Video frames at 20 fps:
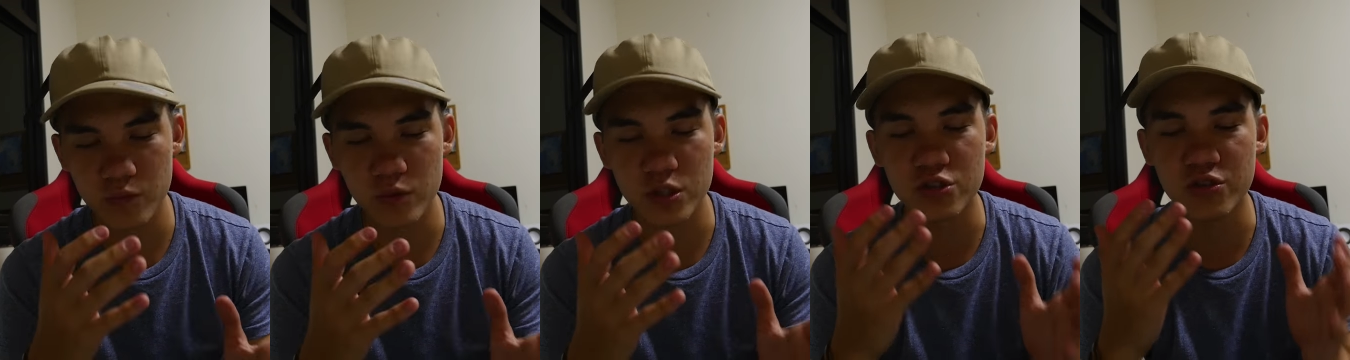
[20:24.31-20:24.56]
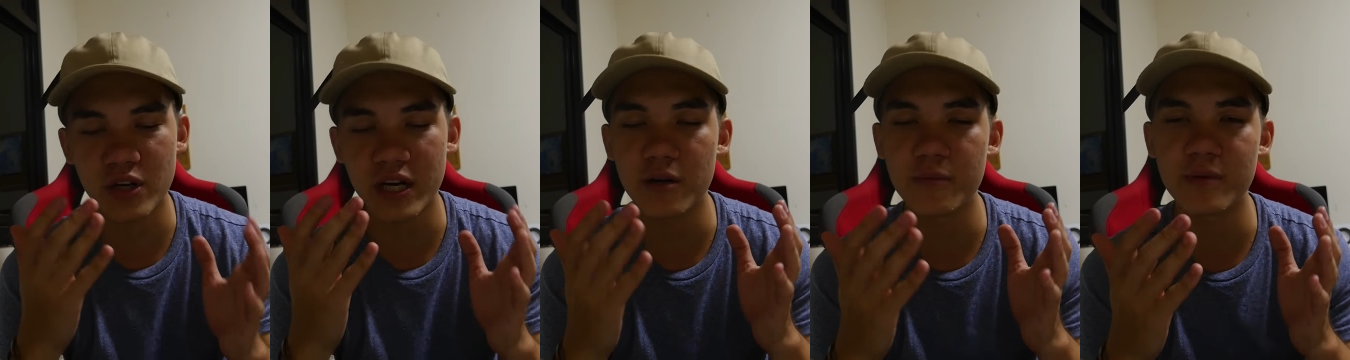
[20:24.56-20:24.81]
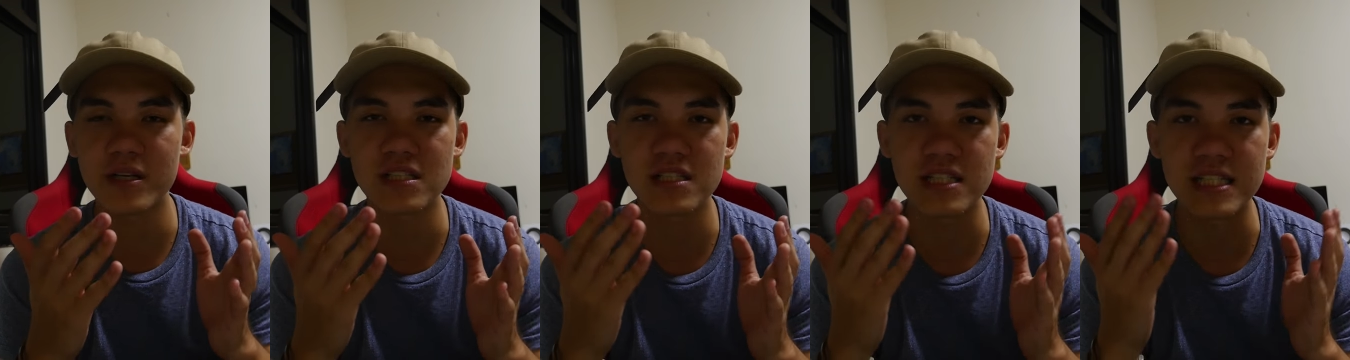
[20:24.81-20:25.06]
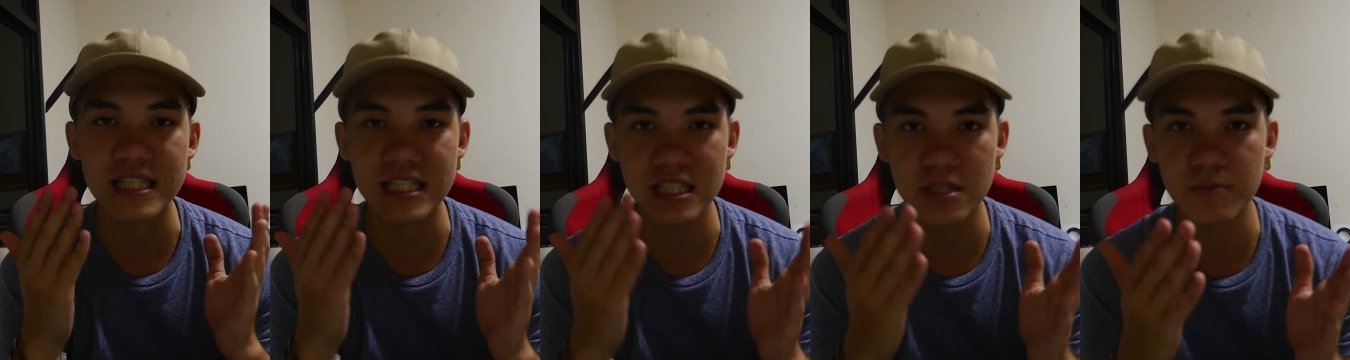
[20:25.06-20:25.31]
We try our best
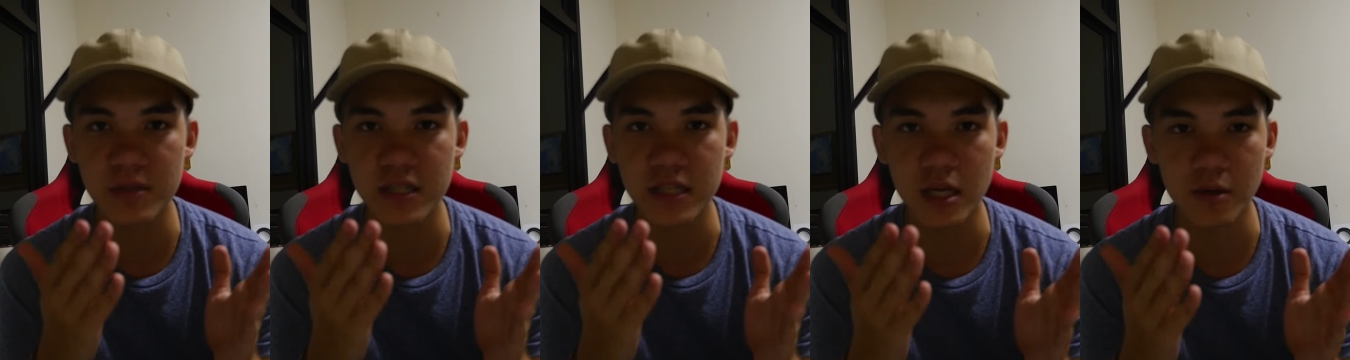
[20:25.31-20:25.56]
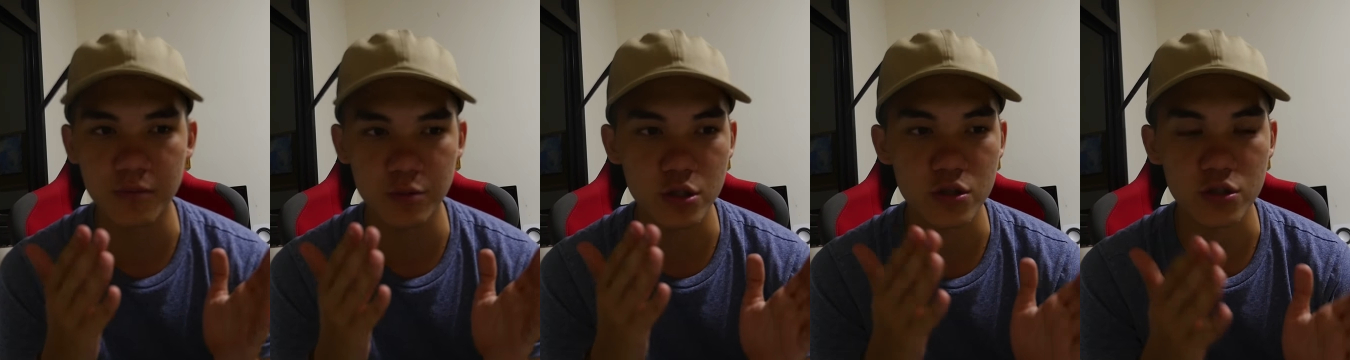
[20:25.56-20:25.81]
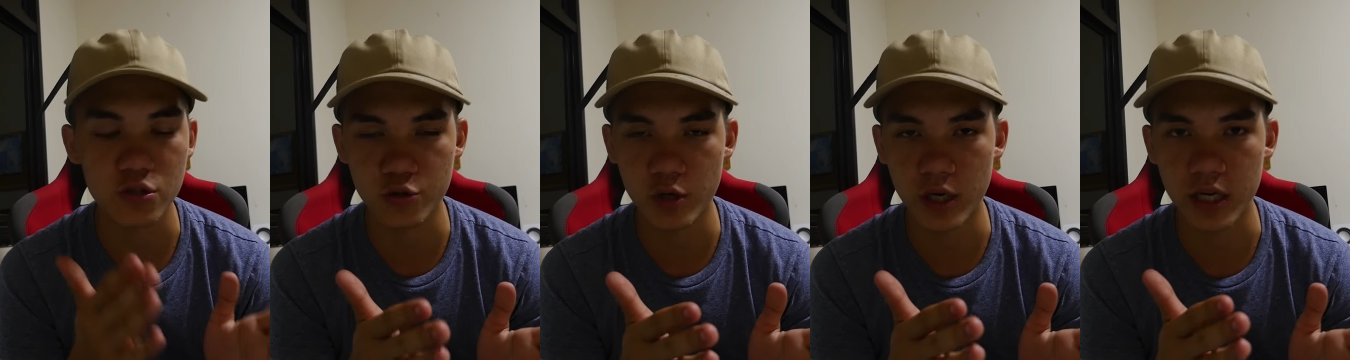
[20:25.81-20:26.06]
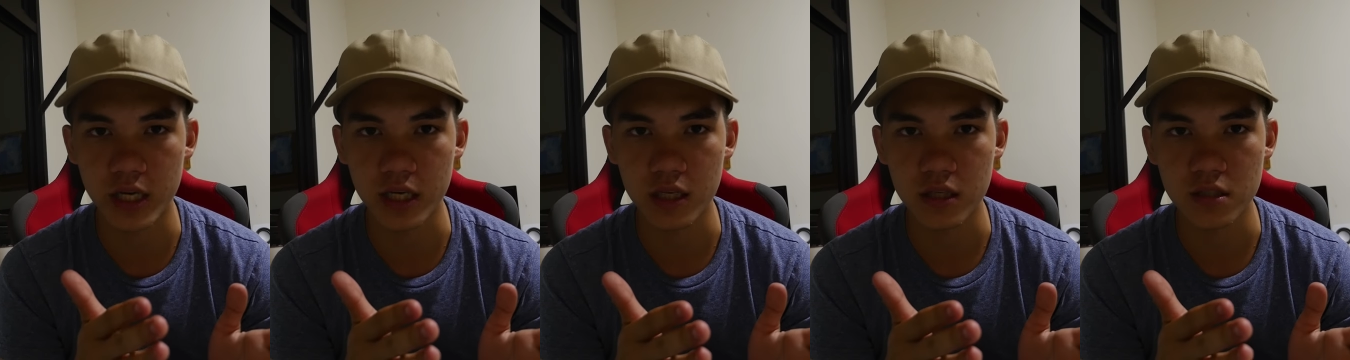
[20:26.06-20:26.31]
to discipline up during
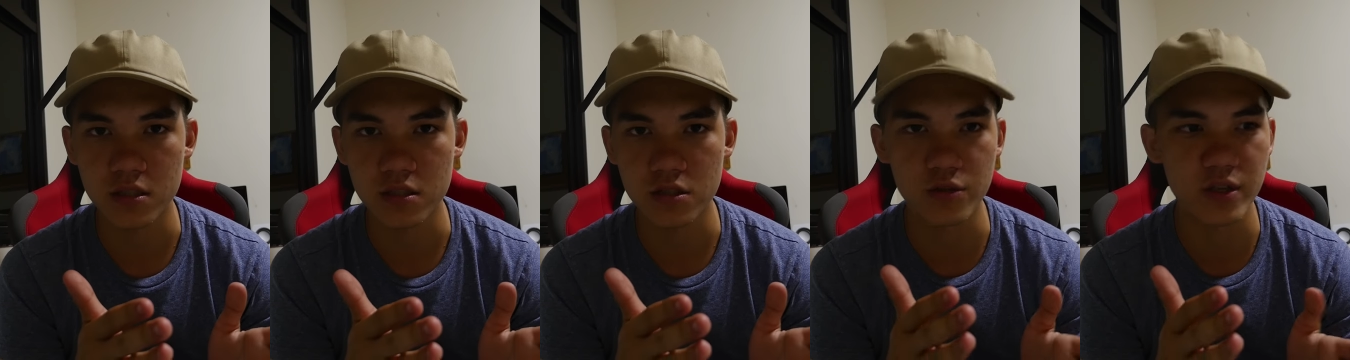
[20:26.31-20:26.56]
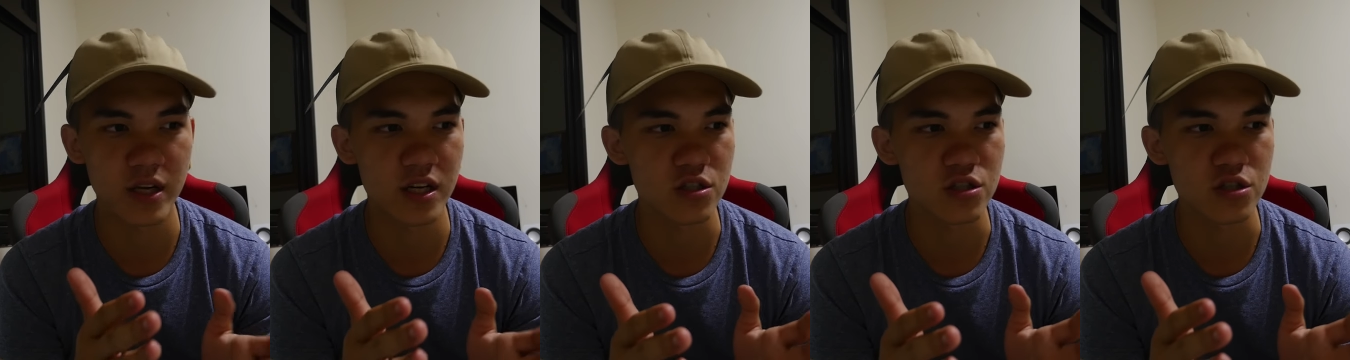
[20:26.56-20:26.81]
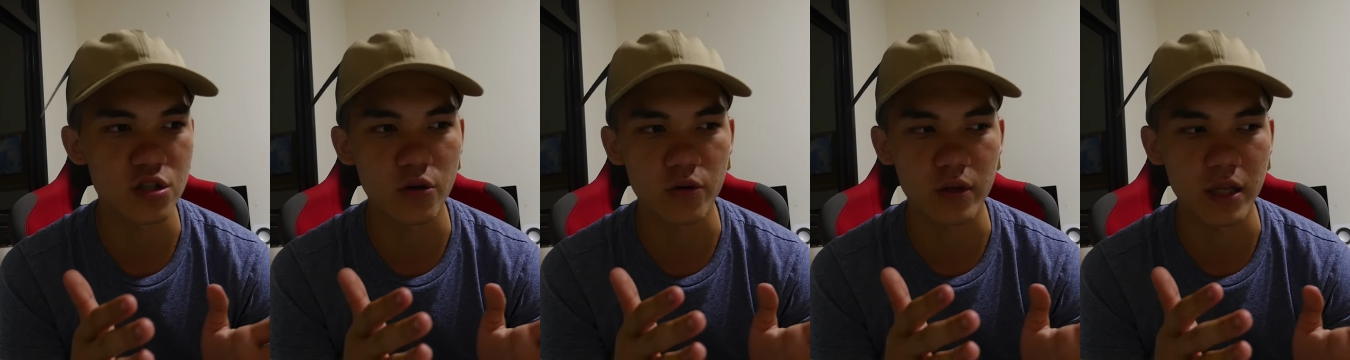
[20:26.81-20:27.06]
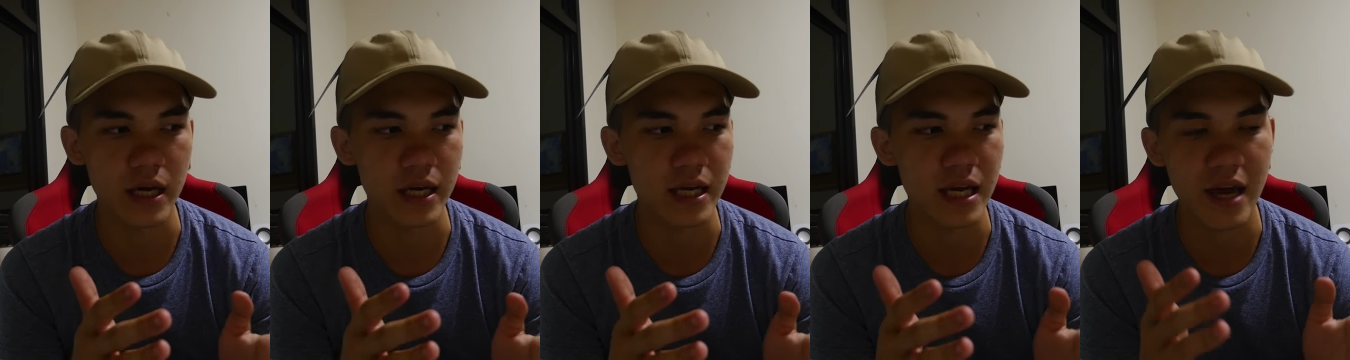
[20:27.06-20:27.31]
training, so there's no
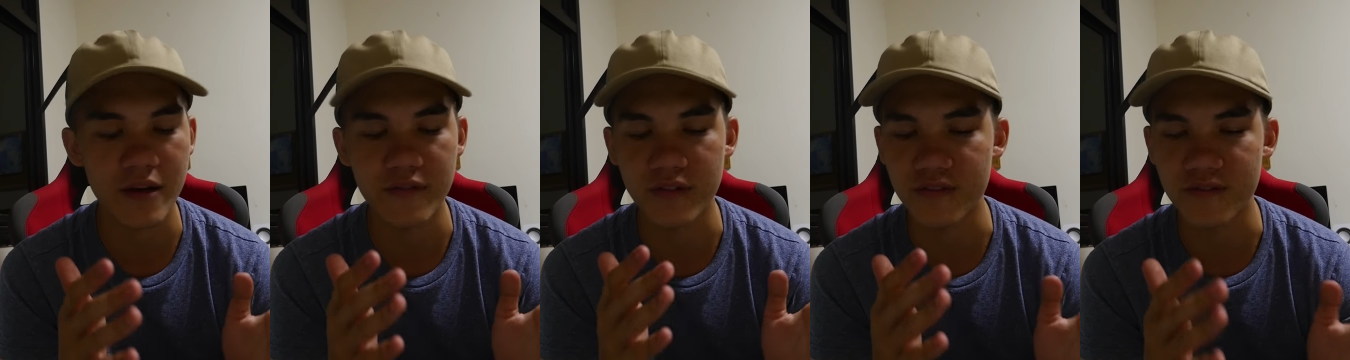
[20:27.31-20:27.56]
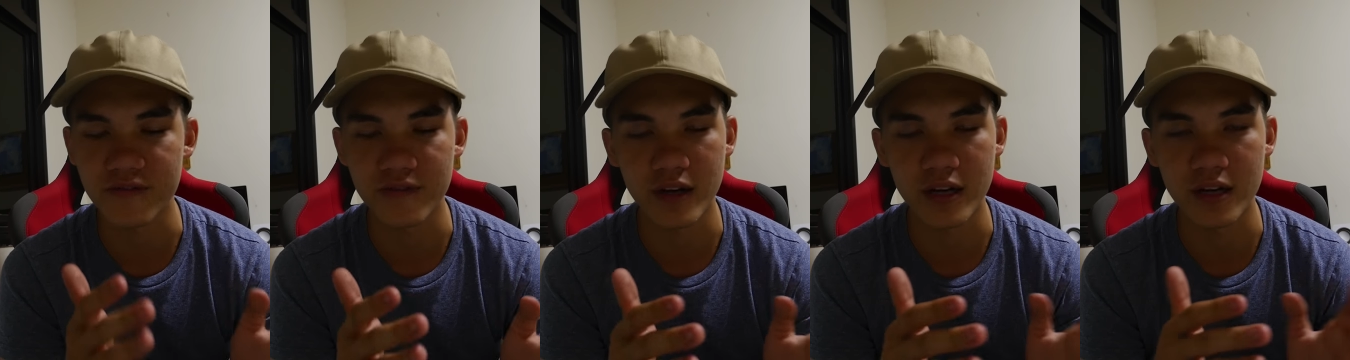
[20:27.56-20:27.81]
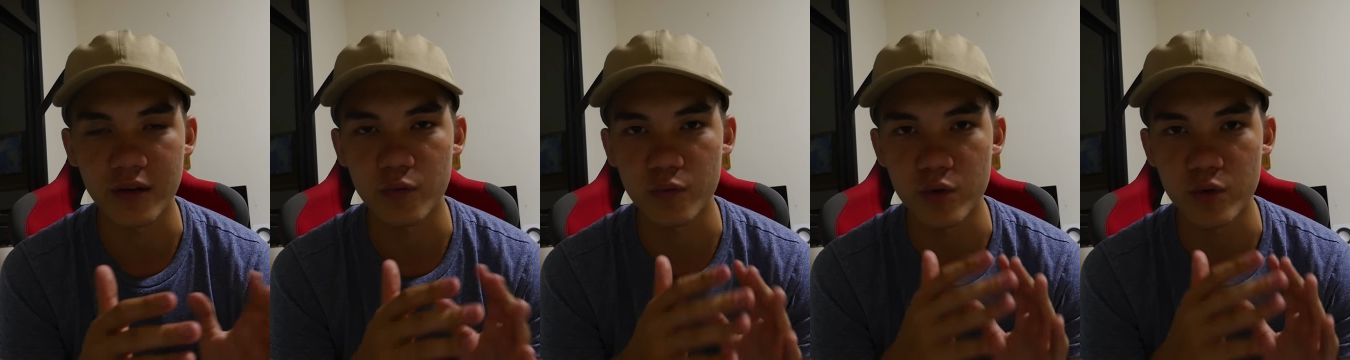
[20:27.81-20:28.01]
like having fun.